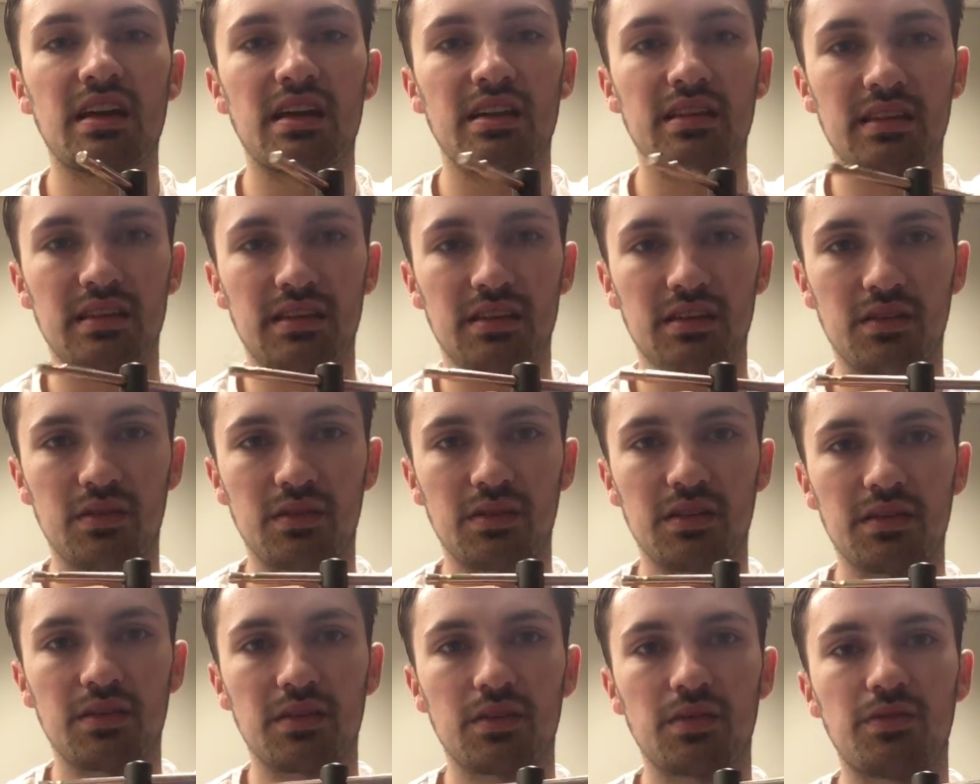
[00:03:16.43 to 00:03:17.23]
and then you go
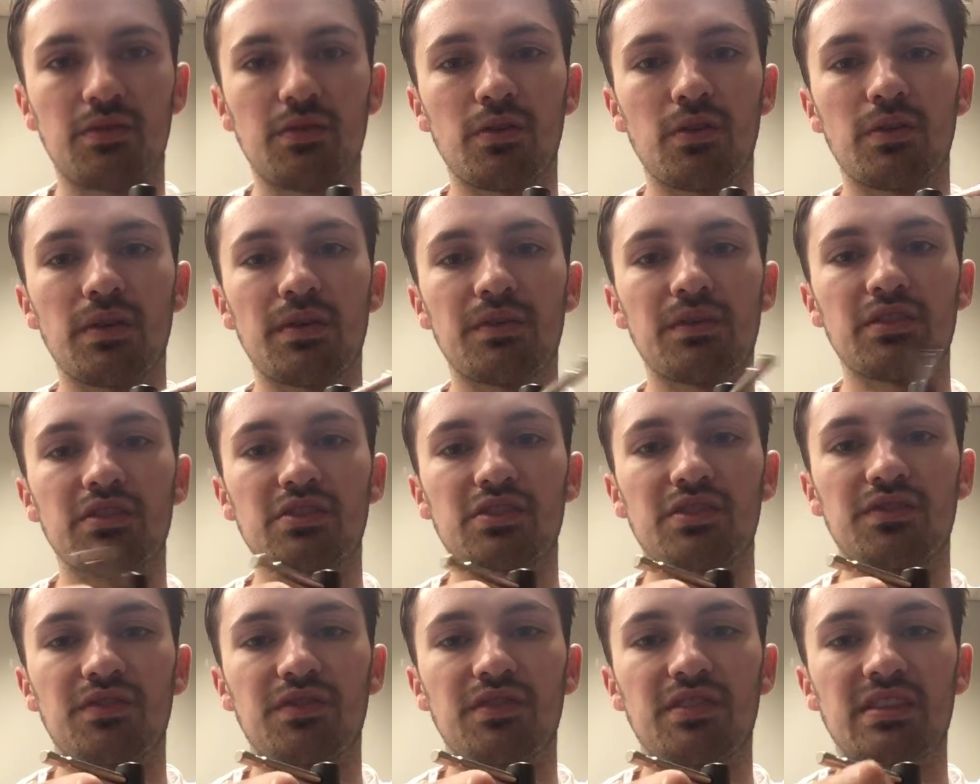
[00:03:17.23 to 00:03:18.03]
another full
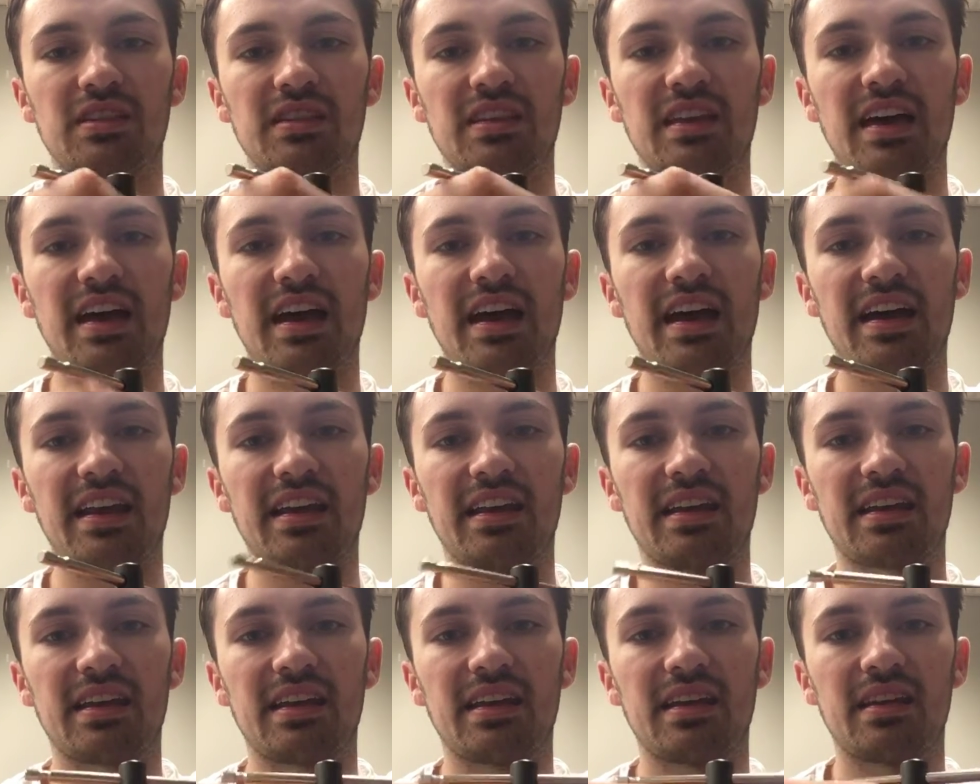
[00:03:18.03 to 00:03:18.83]
revolution to
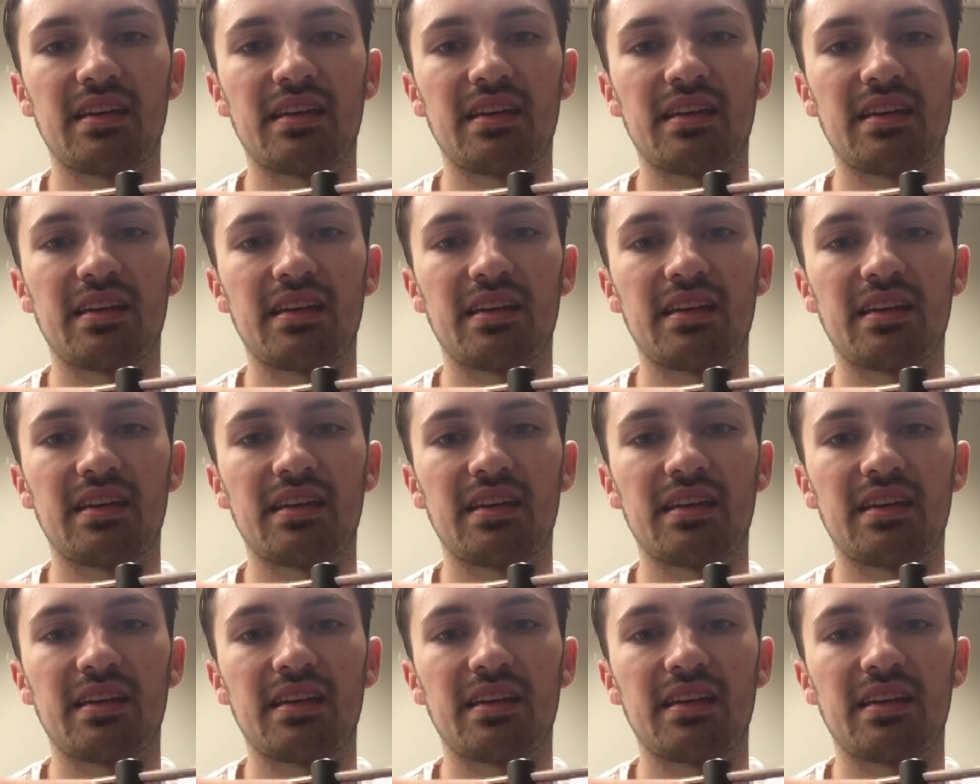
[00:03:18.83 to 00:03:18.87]
that,